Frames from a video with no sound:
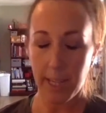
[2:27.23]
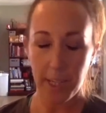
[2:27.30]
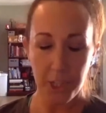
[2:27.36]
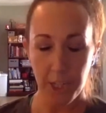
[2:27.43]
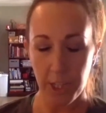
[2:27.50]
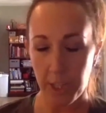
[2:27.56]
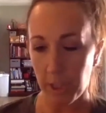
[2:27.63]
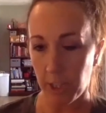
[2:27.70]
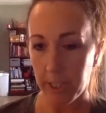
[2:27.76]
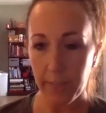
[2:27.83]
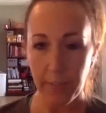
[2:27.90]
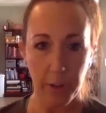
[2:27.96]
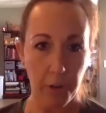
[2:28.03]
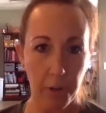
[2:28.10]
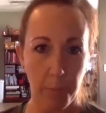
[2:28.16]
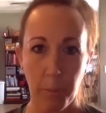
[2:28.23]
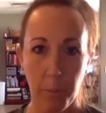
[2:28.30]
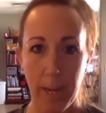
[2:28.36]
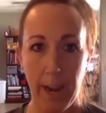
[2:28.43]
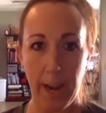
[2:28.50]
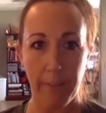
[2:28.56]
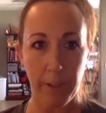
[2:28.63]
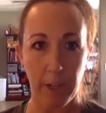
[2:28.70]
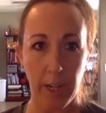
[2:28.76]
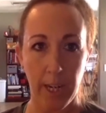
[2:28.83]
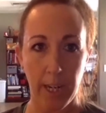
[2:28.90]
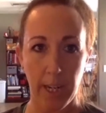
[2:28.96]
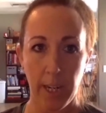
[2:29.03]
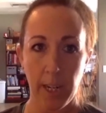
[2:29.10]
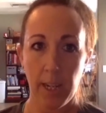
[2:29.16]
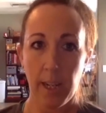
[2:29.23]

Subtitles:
kitchen or living room or whatever, and